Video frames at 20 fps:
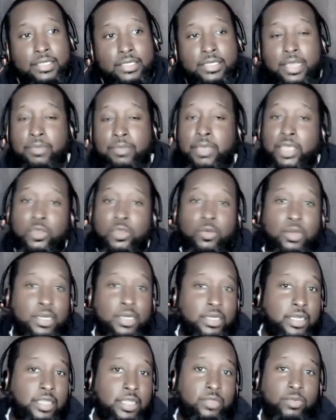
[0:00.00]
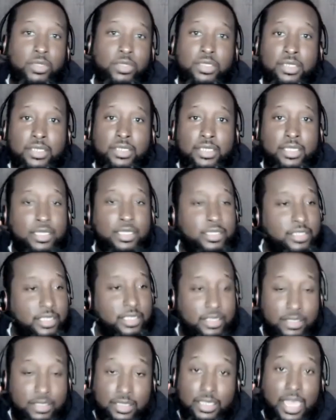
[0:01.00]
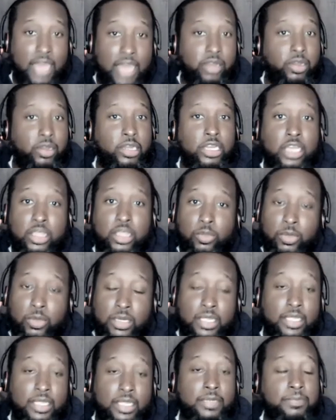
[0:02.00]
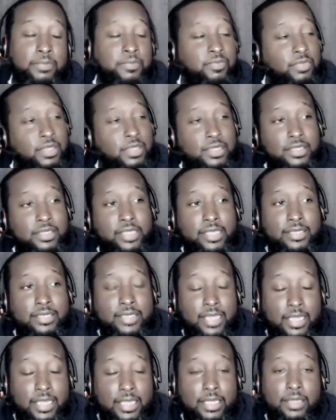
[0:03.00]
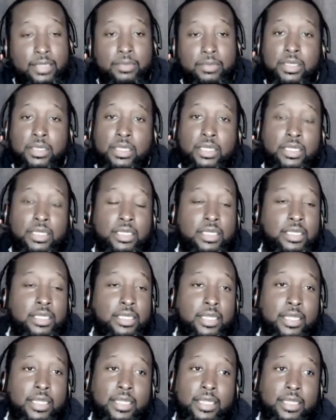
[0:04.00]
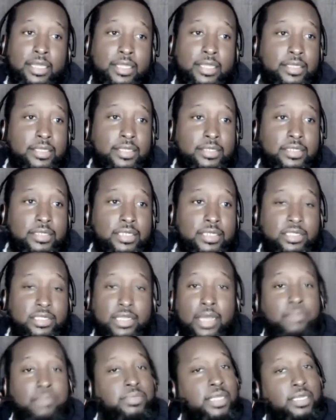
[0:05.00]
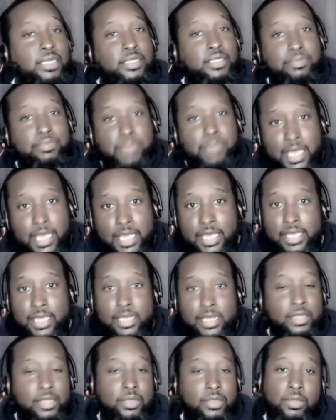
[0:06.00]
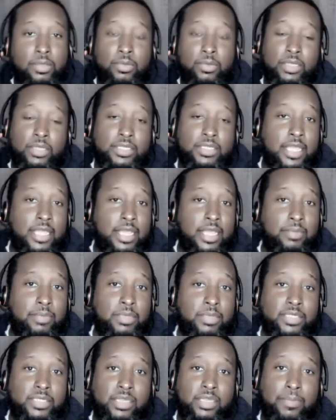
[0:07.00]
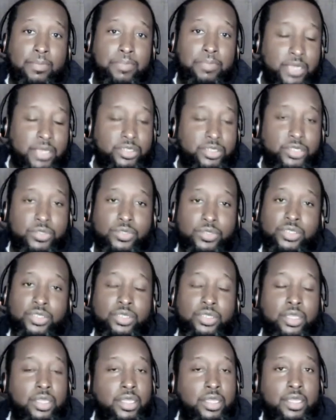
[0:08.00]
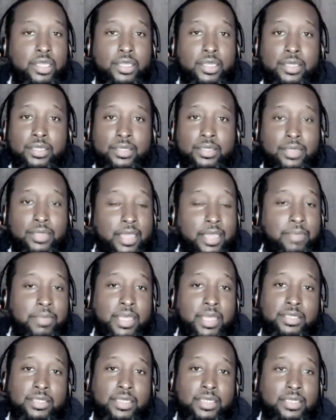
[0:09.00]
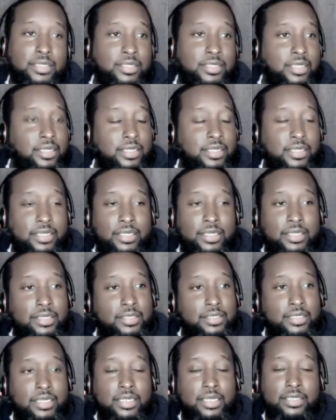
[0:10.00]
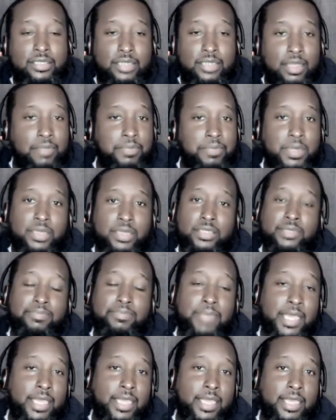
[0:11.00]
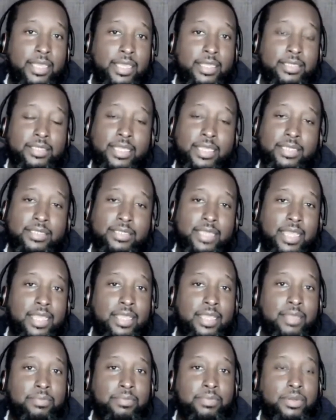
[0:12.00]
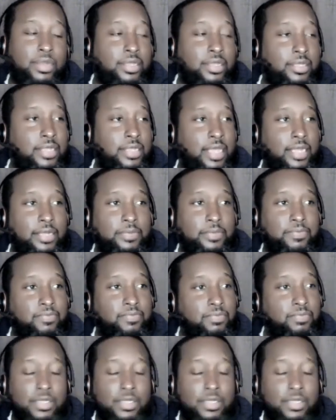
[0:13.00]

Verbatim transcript: and like, man, you want another one? She she got her another one in. It's like, damn. Uh, she dumped in his bed one time and sent him pictures. Yeah, man, took a took a took a dump in his bed. It's like, damn, bro, like